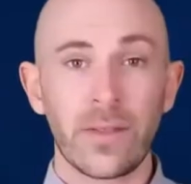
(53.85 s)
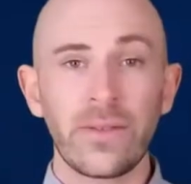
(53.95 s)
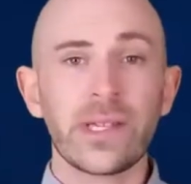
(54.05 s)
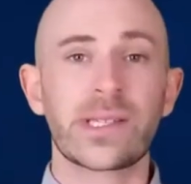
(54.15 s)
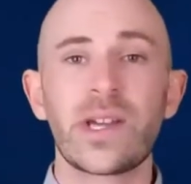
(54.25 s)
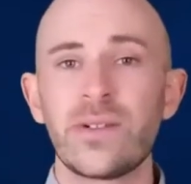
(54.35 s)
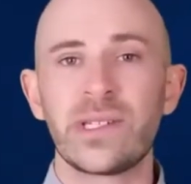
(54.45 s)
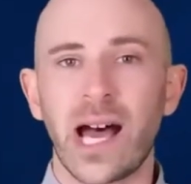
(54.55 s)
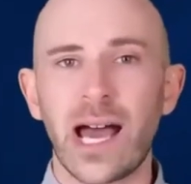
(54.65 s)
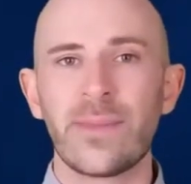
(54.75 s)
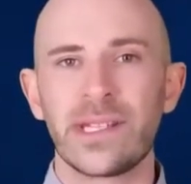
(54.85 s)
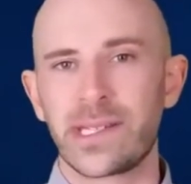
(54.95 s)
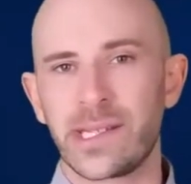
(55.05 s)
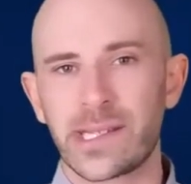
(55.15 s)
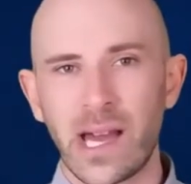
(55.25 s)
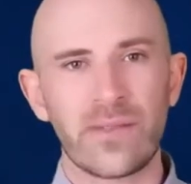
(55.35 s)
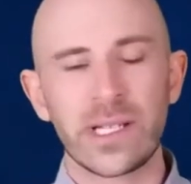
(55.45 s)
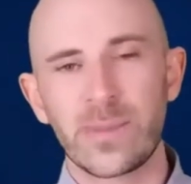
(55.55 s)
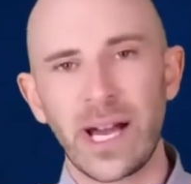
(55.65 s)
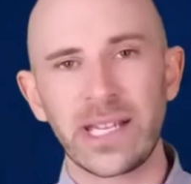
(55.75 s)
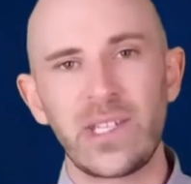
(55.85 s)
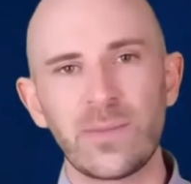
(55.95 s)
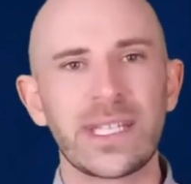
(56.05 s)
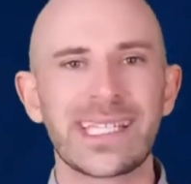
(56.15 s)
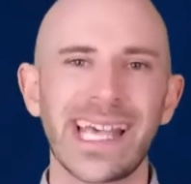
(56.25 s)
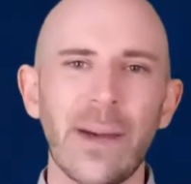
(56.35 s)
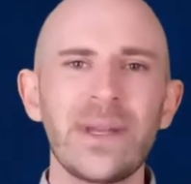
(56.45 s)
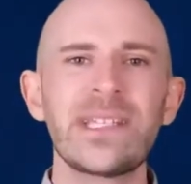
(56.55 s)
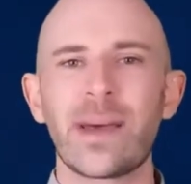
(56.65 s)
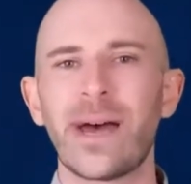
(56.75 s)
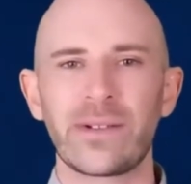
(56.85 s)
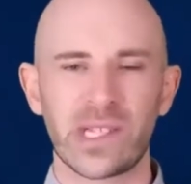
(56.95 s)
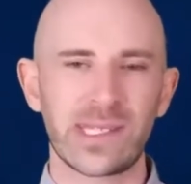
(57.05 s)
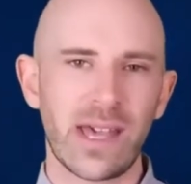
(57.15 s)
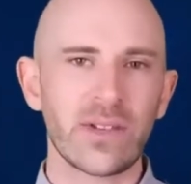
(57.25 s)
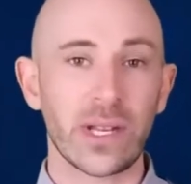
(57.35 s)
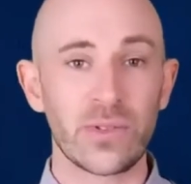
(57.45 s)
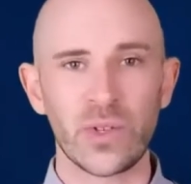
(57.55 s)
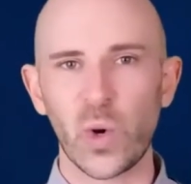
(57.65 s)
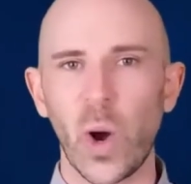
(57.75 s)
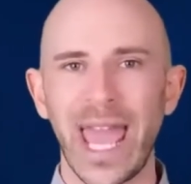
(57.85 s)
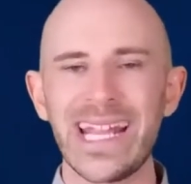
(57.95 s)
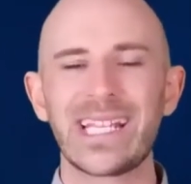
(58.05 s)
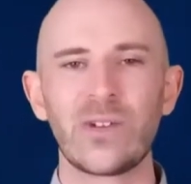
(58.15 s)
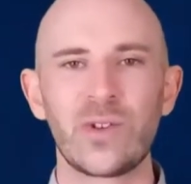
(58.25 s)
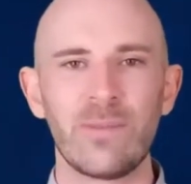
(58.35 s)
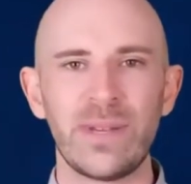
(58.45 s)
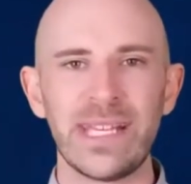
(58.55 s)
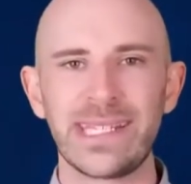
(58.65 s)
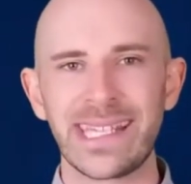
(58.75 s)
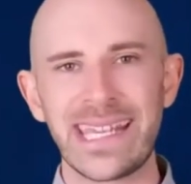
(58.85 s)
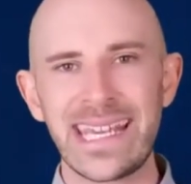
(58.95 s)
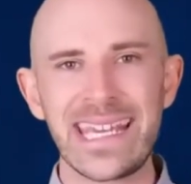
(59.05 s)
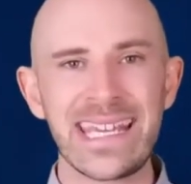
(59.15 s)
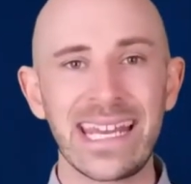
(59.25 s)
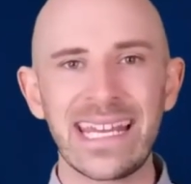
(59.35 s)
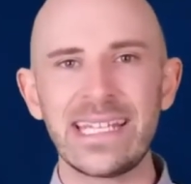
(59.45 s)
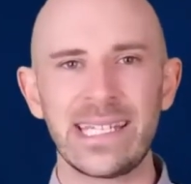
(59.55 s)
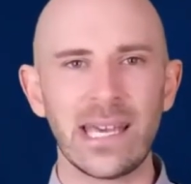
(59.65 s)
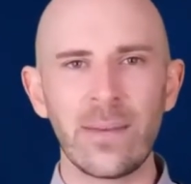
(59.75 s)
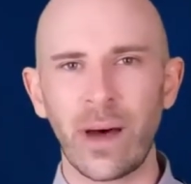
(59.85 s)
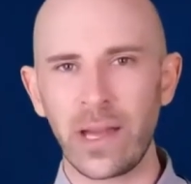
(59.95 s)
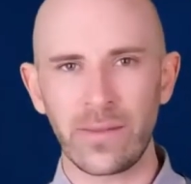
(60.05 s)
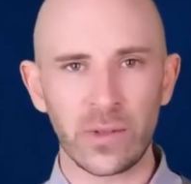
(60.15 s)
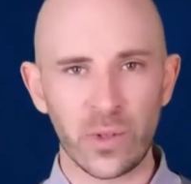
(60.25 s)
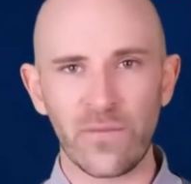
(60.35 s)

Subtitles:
The first known diamonds discovered by humans happened about 700 or 800 BCE in India by the